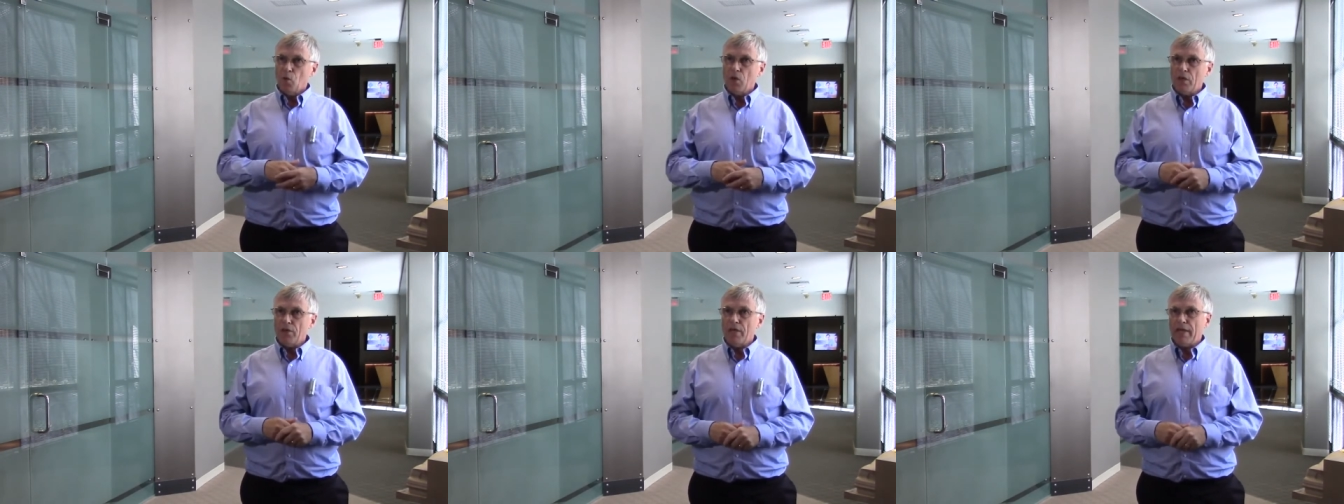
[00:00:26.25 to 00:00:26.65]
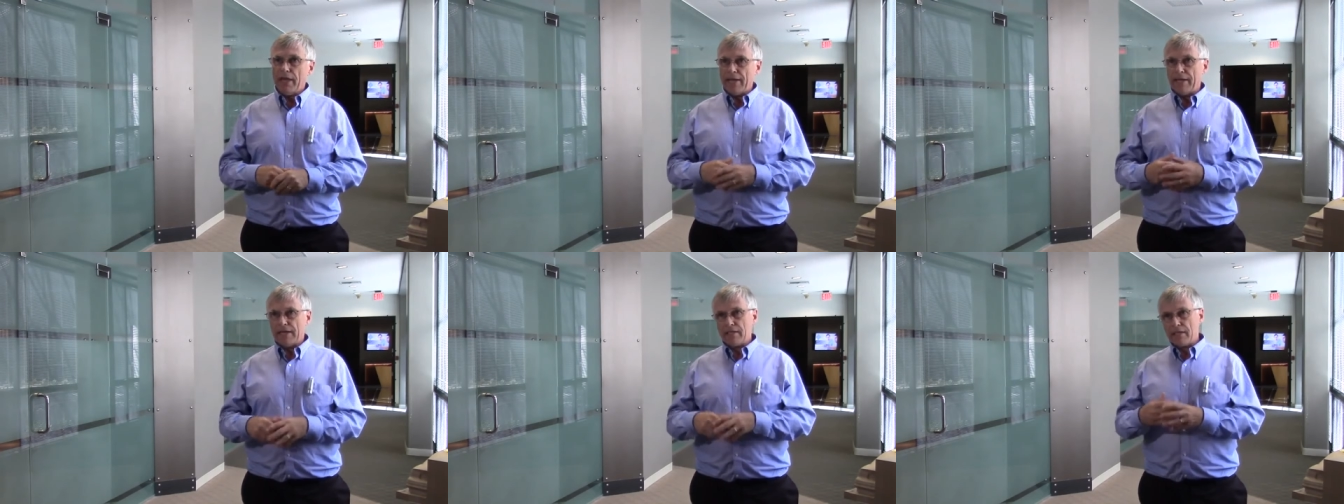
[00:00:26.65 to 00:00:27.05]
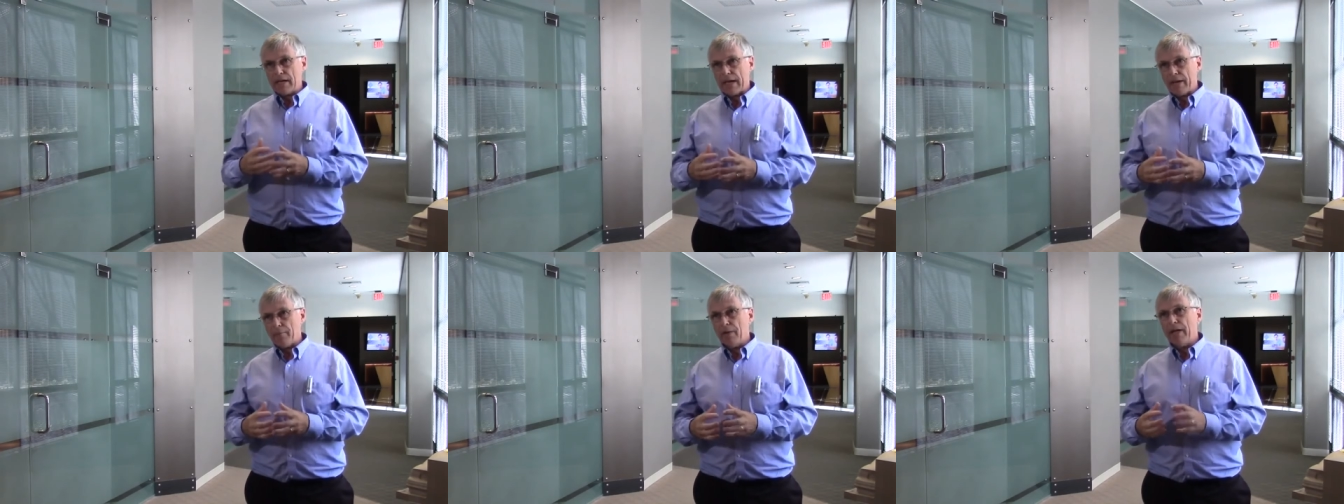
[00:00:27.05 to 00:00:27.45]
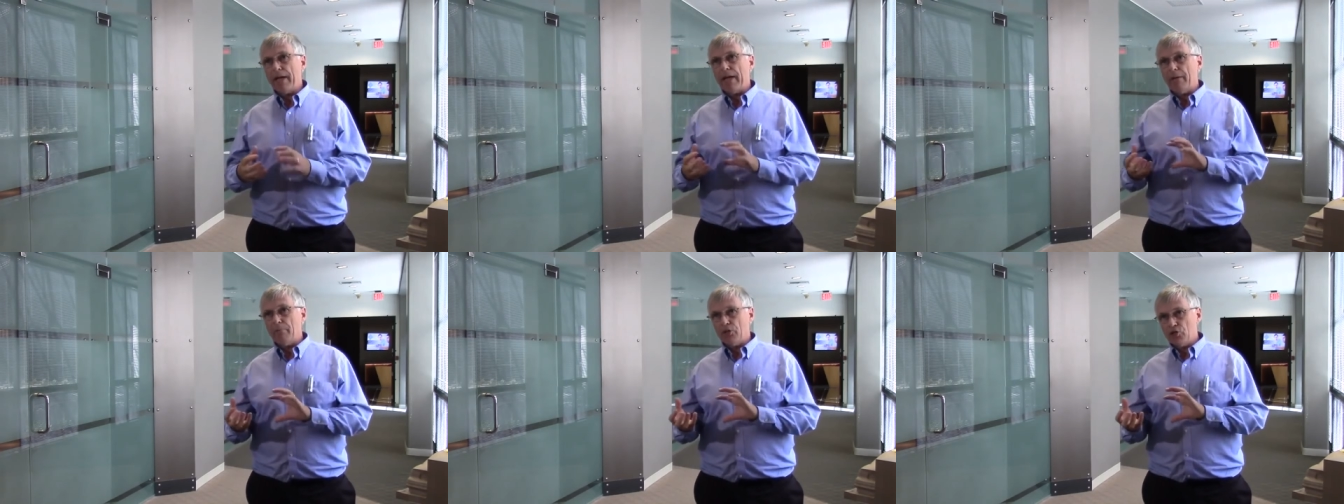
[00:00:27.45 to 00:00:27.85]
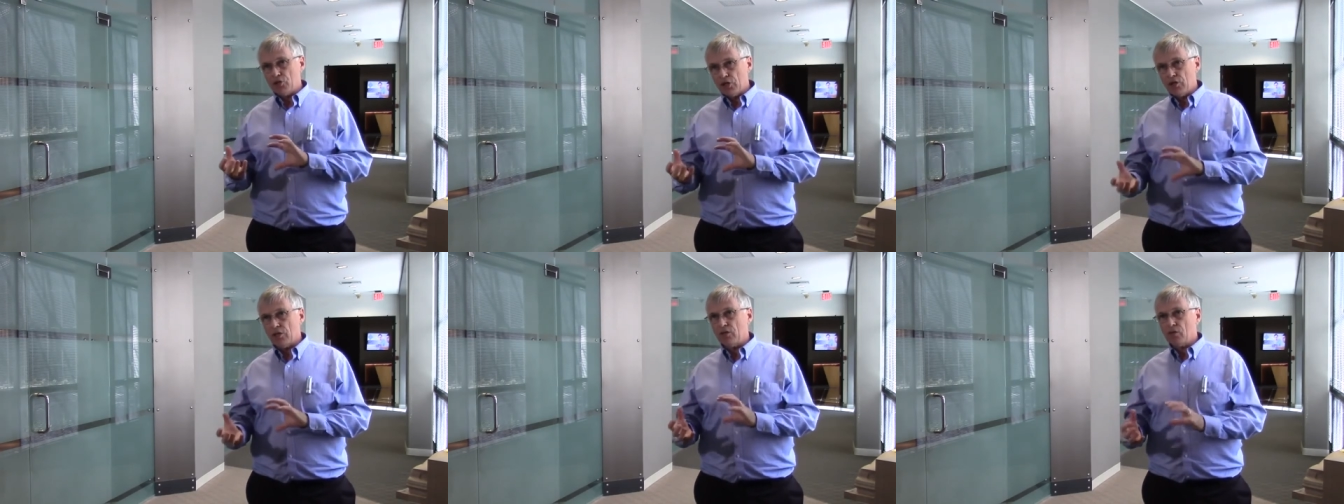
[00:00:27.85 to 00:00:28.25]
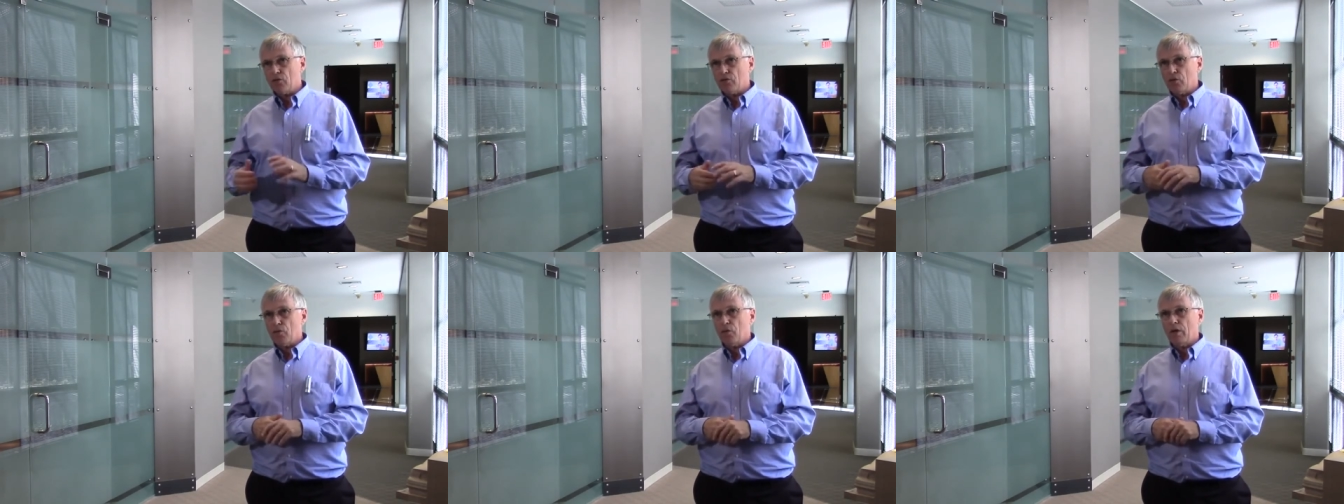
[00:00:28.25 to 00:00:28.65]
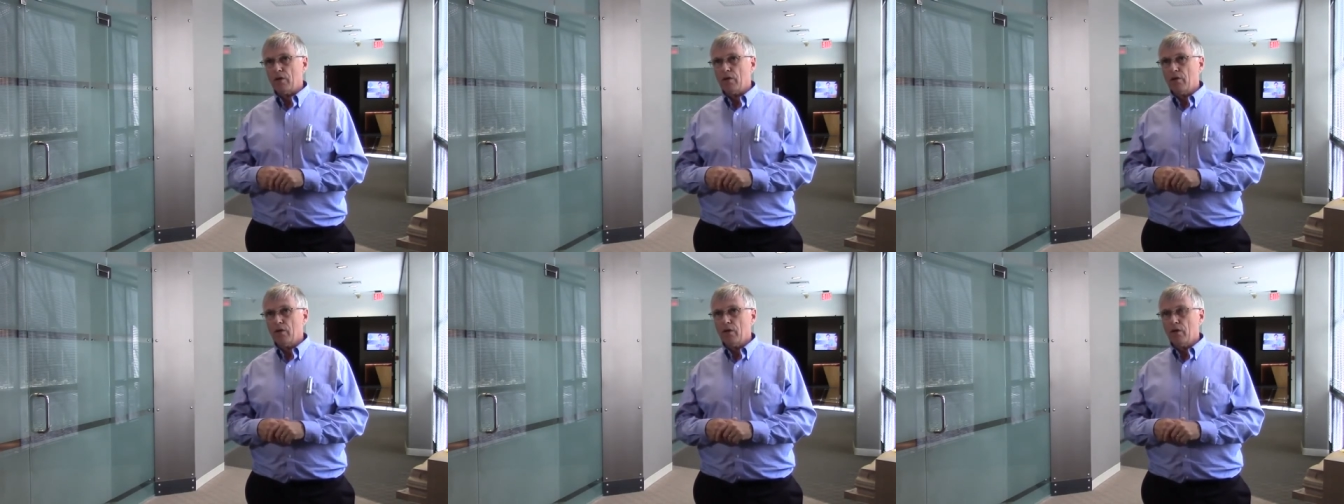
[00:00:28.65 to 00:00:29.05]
with NX CAM, our machining software.